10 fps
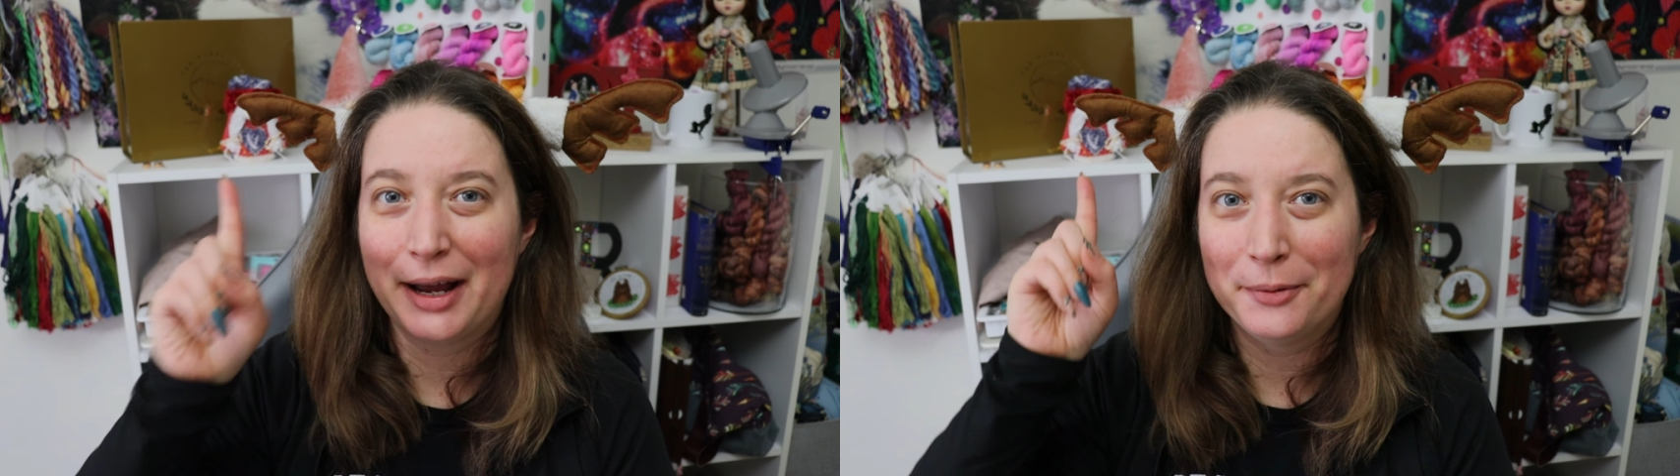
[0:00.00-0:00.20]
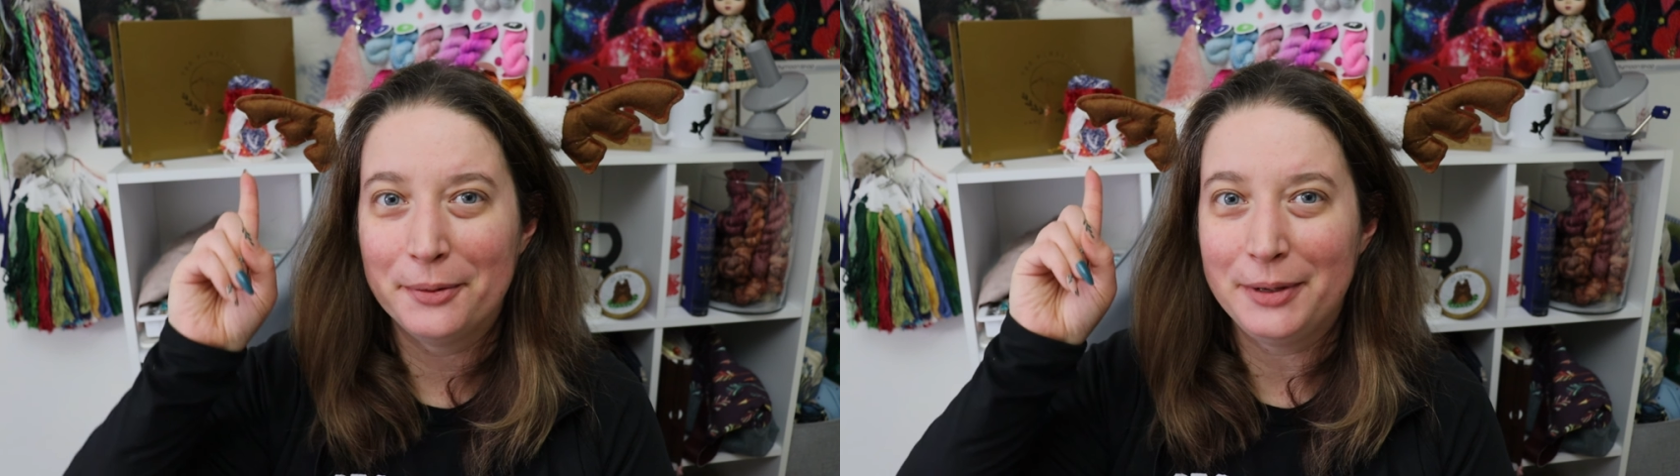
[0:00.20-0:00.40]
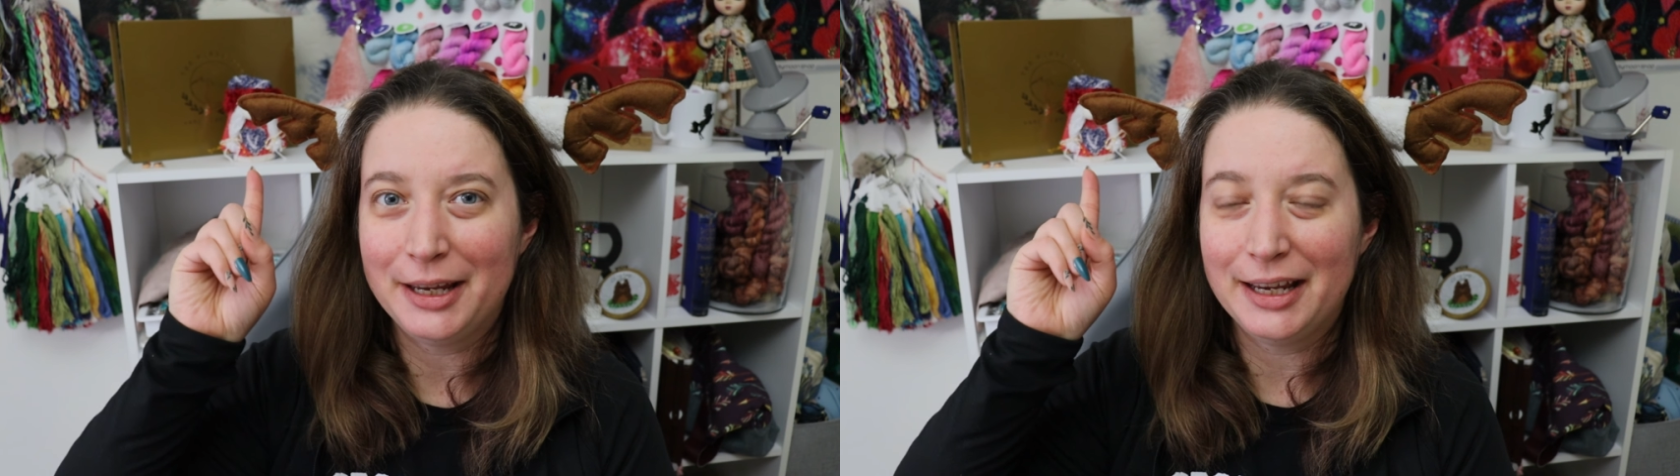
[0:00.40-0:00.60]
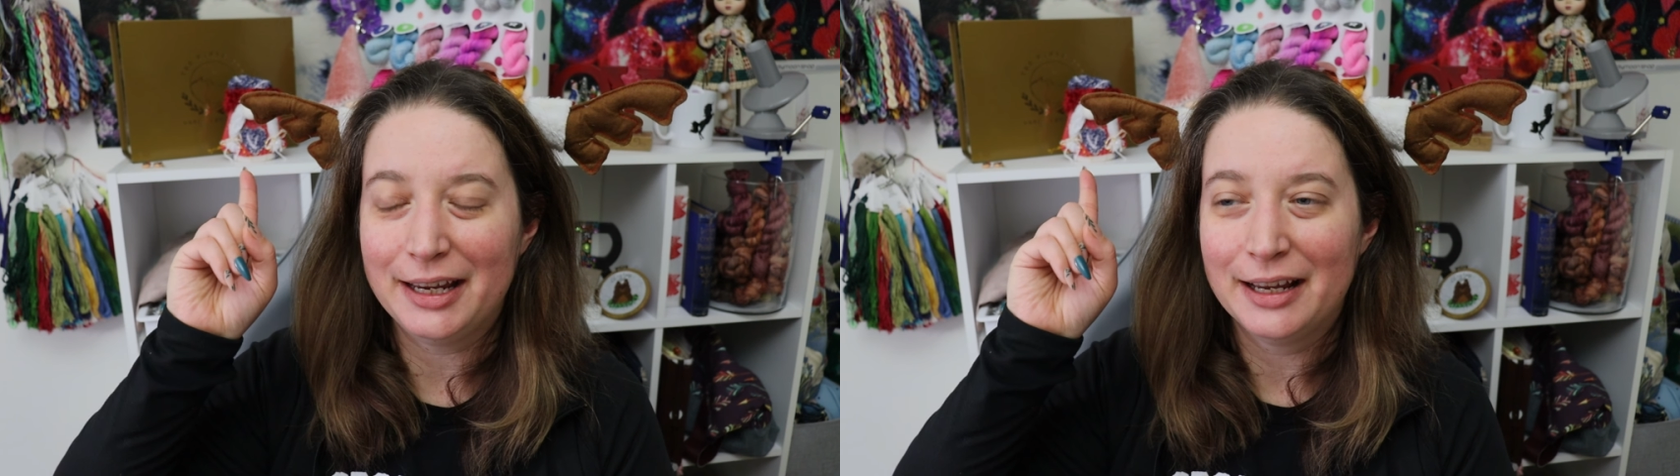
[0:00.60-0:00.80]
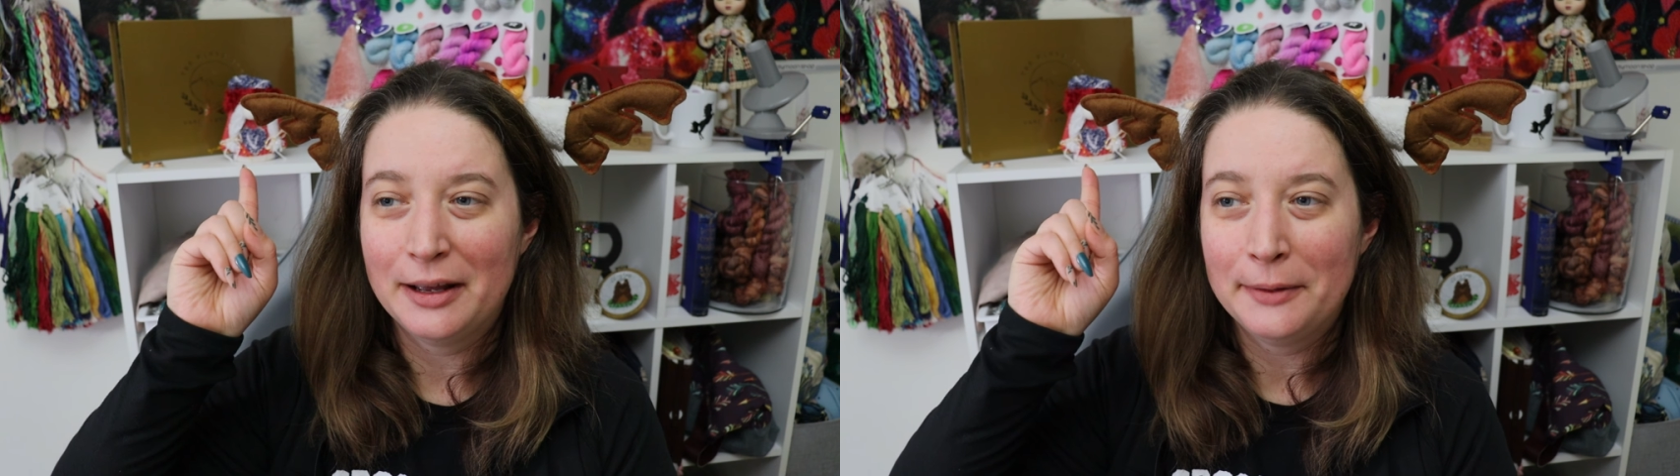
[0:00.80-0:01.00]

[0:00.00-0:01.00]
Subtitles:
I will be